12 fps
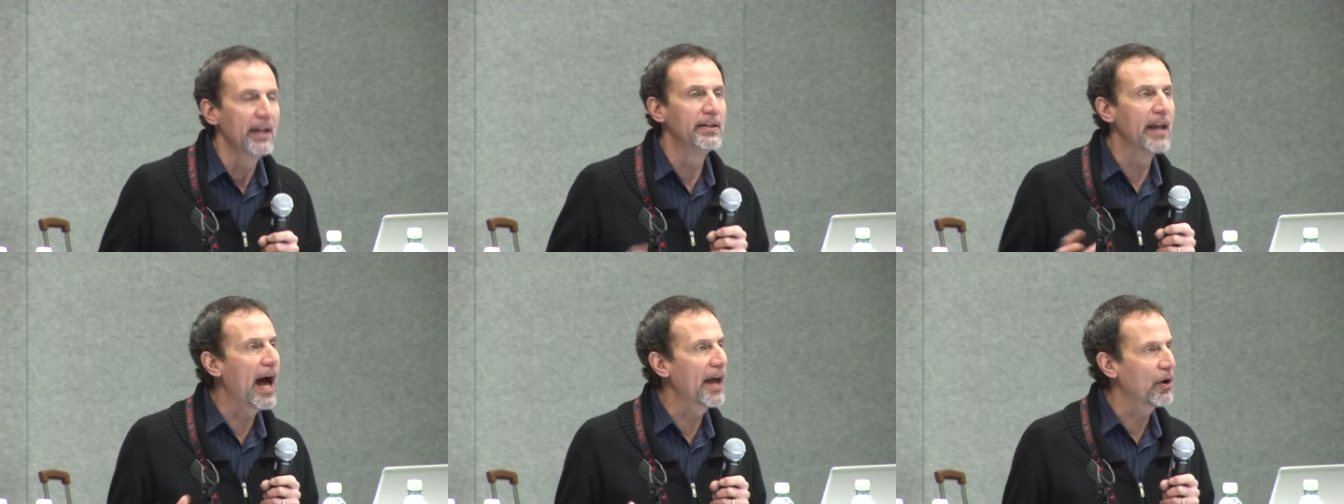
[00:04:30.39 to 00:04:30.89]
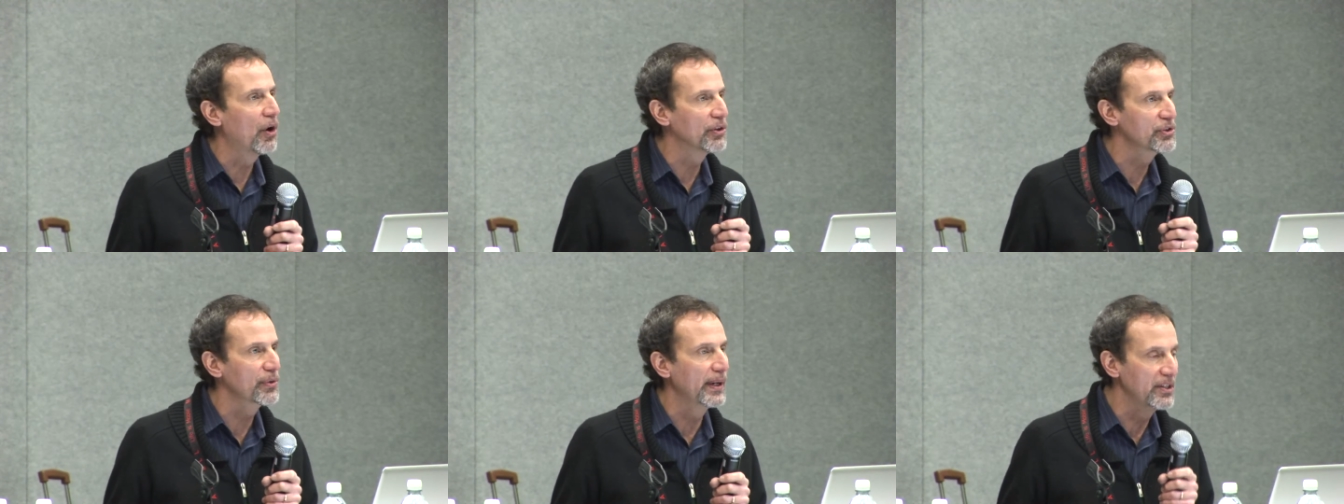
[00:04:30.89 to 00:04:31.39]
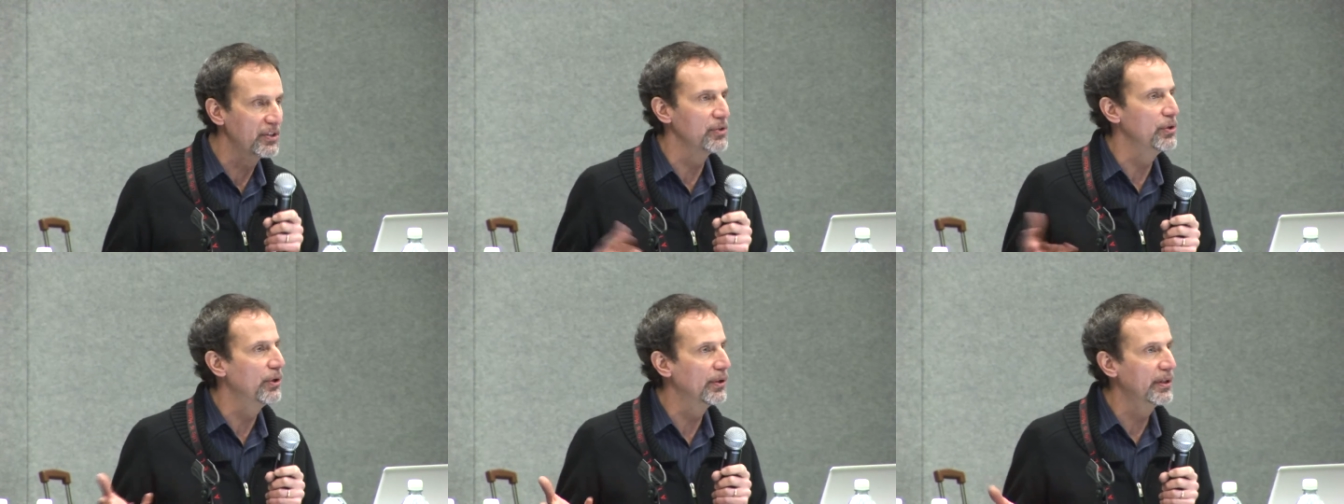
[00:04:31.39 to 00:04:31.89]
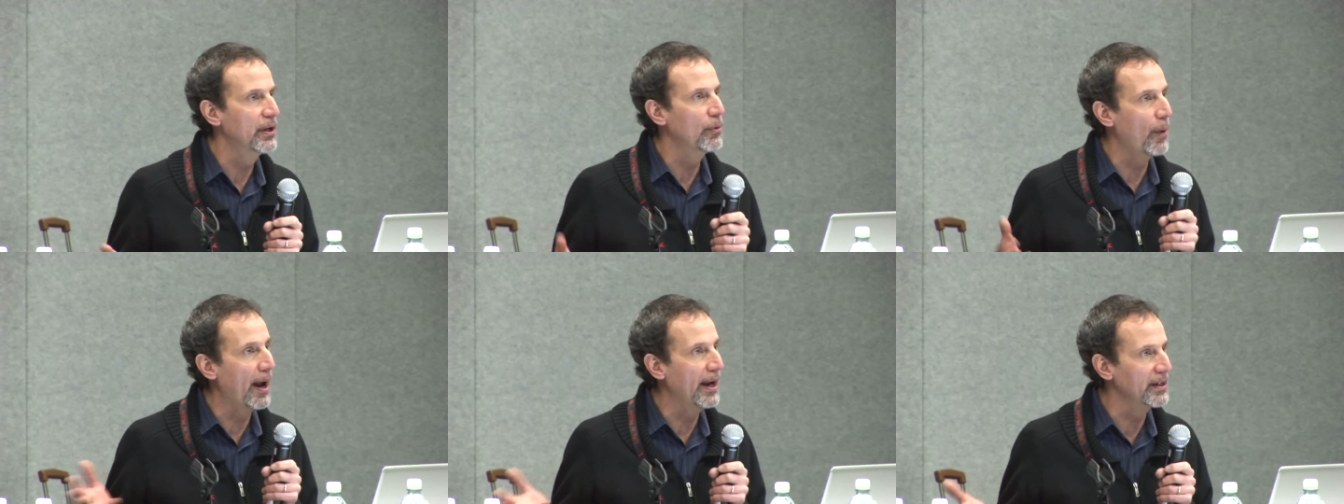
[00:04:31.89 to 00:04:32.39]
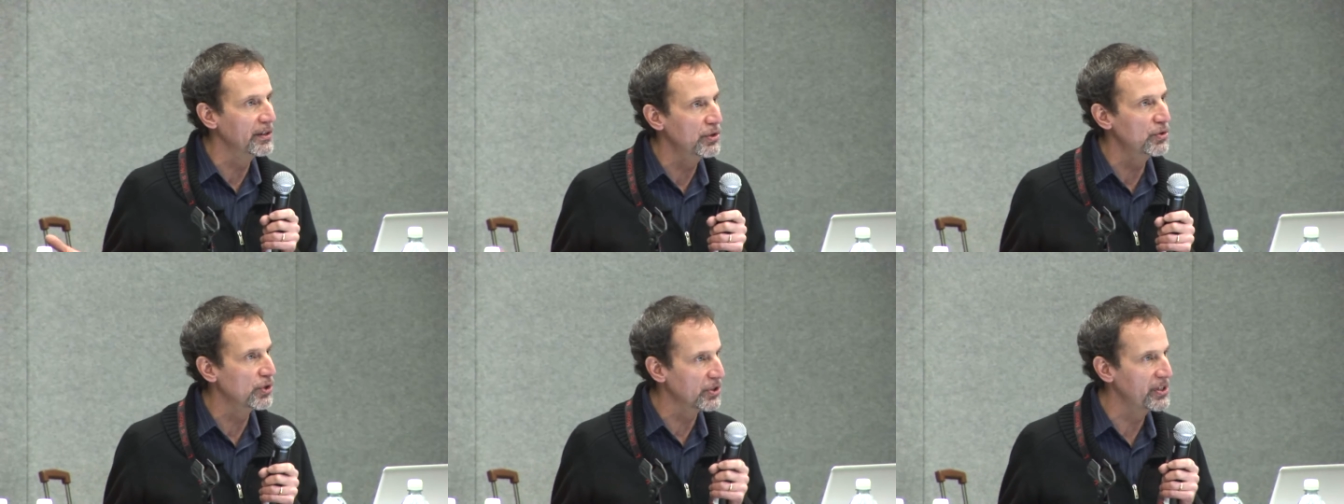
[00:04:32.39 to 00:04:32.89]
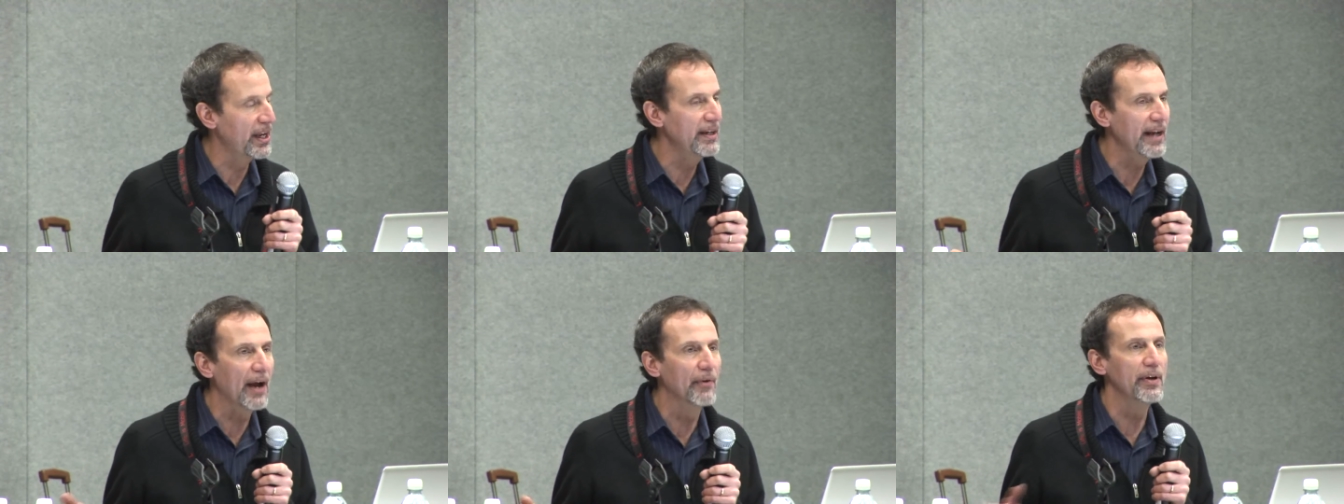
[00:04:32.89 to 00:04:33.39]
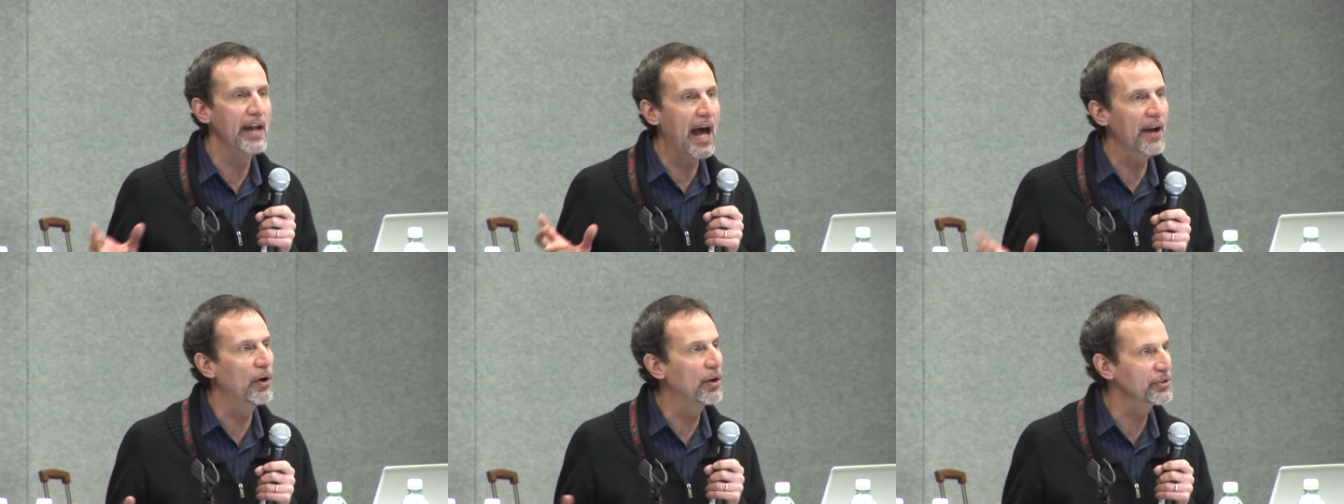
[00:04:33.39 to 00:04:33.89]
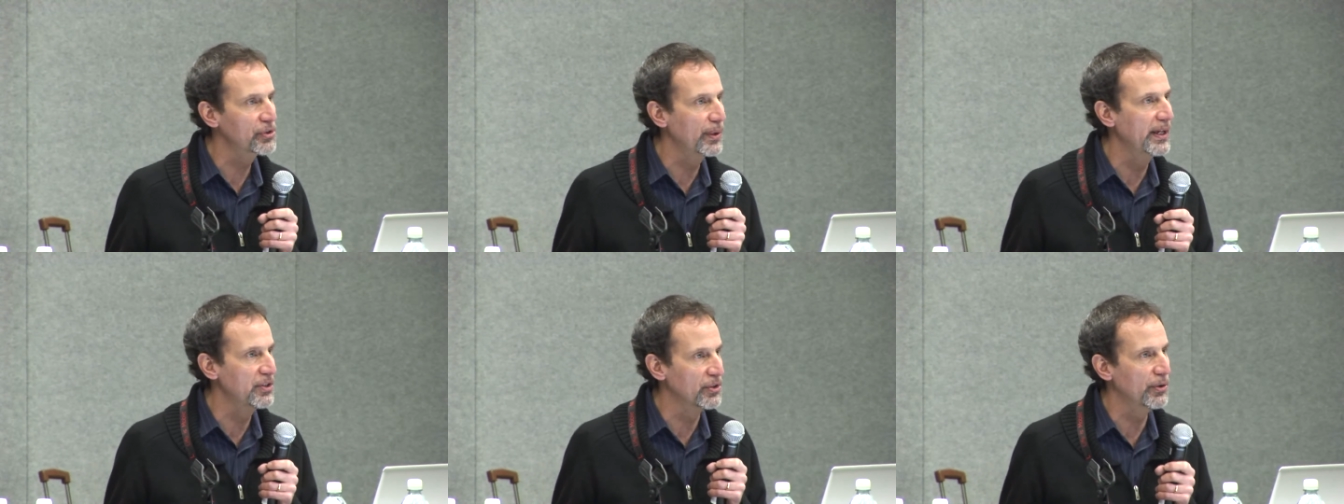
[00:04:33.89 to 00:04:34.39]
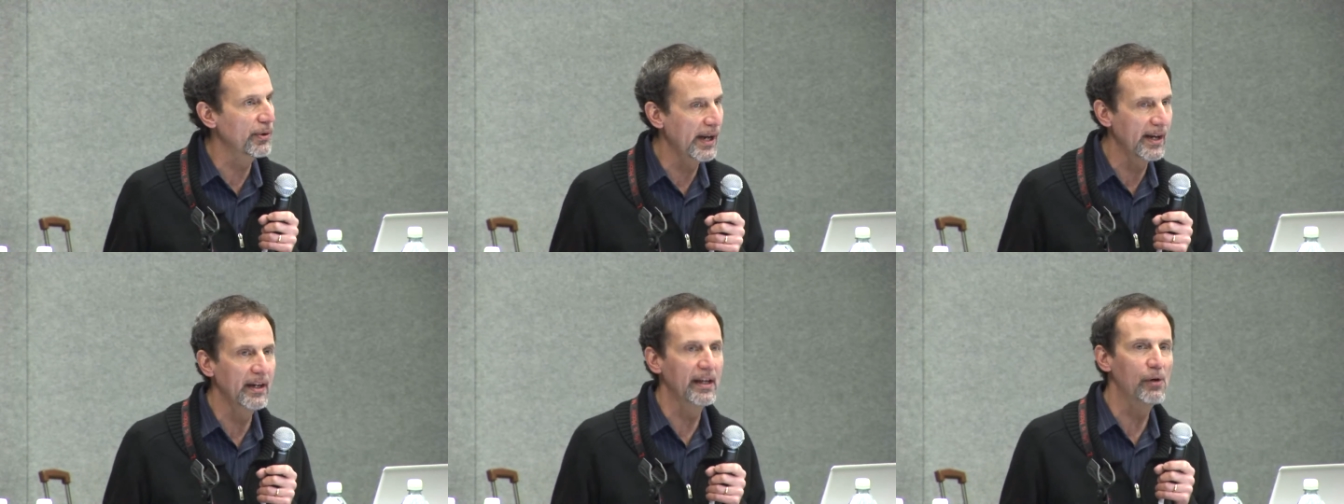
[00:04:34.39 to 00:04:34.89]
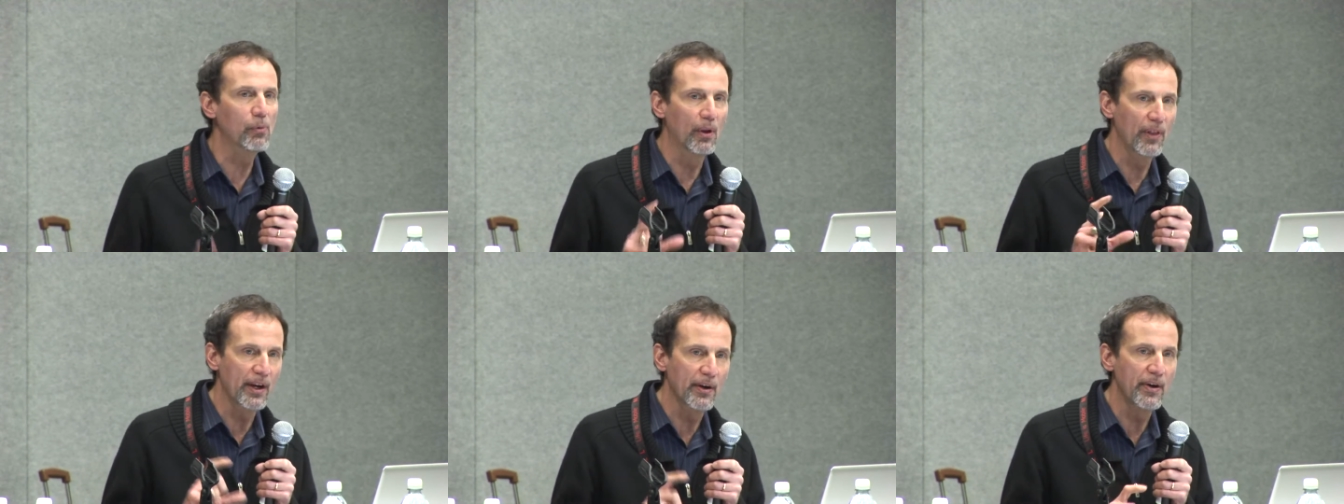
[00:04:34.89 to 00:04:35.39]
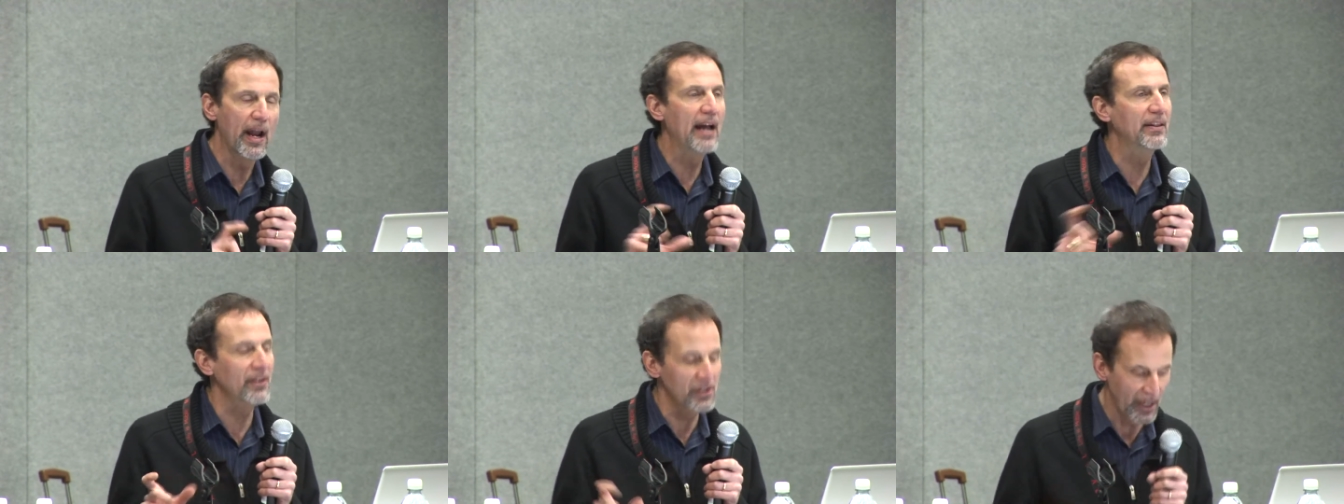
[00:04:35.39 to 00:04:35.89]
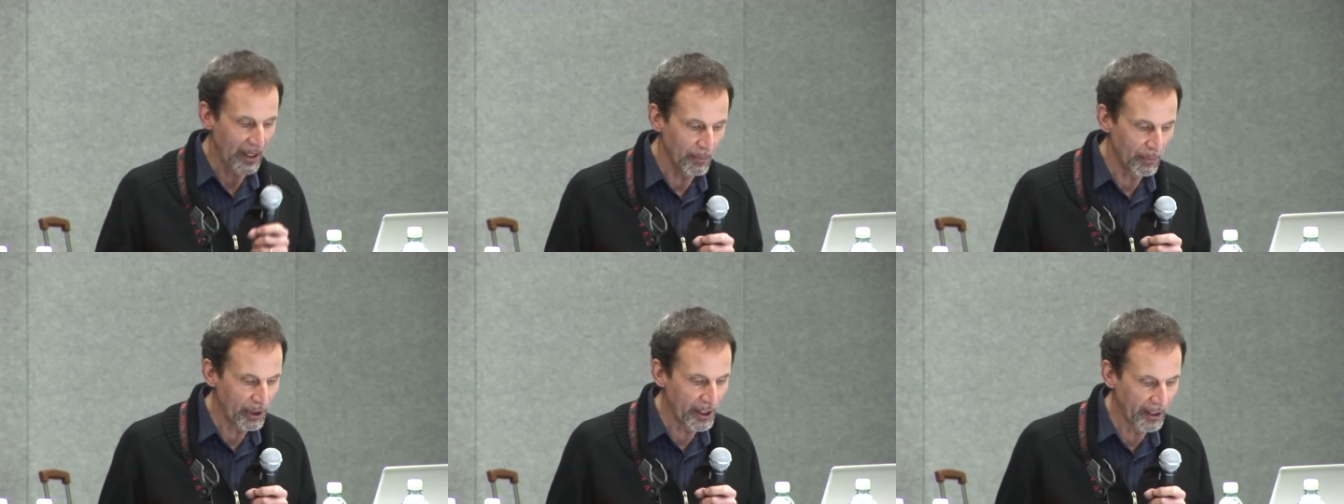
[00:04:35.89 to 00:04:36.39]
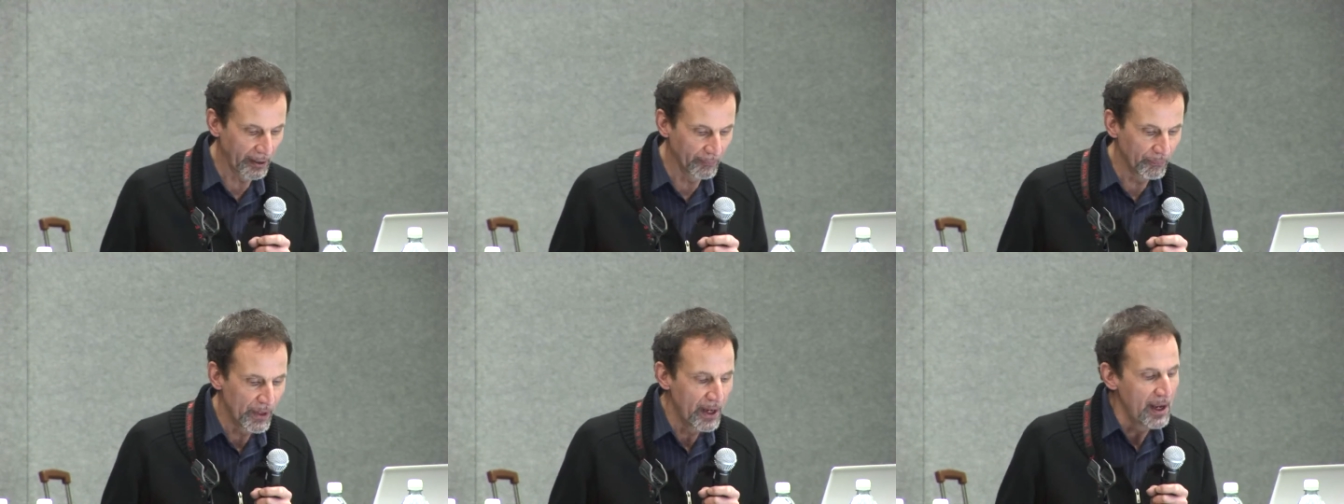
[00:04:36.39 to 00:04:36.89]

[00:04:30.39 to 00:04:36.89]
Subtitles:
Not all screens, as you heard Wang just say now, not all screens are created equal. They are not the same thing.